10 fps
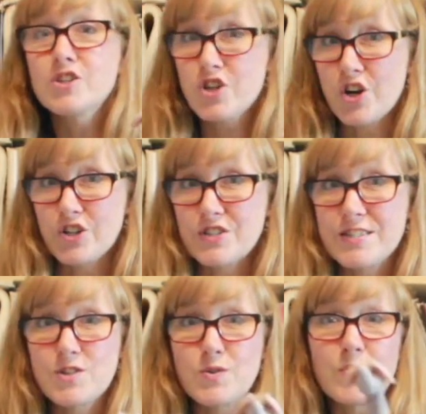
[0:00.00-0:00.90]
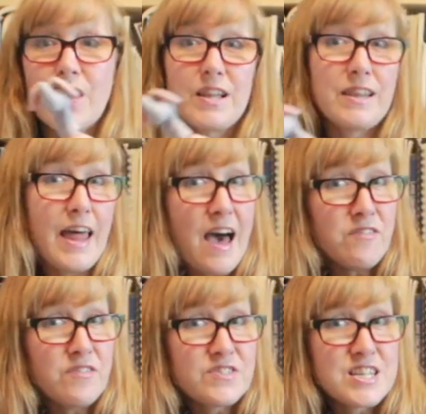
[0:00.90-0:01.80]
Turns to the
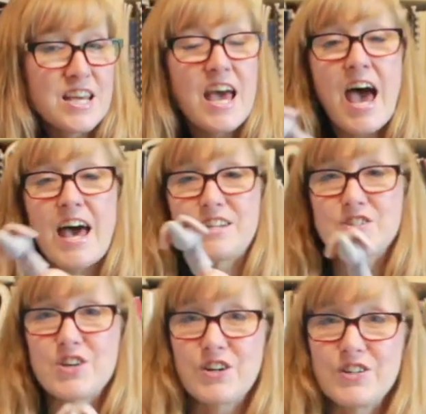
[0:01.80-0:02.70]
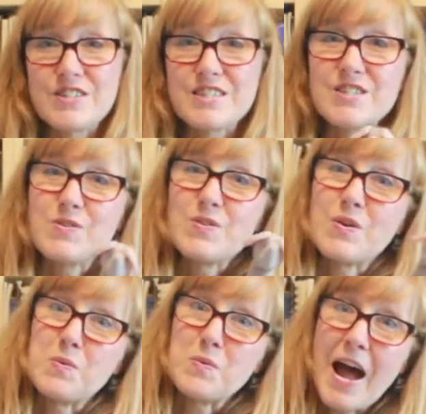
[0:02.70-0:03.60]
left and turns to
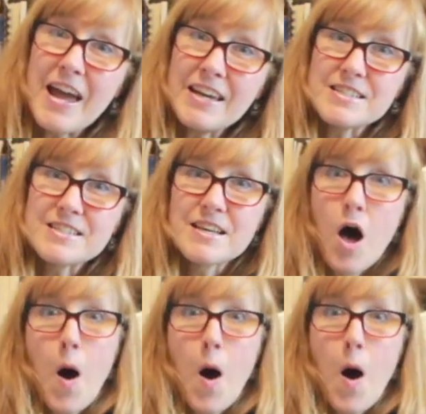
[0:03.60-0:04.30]
the right.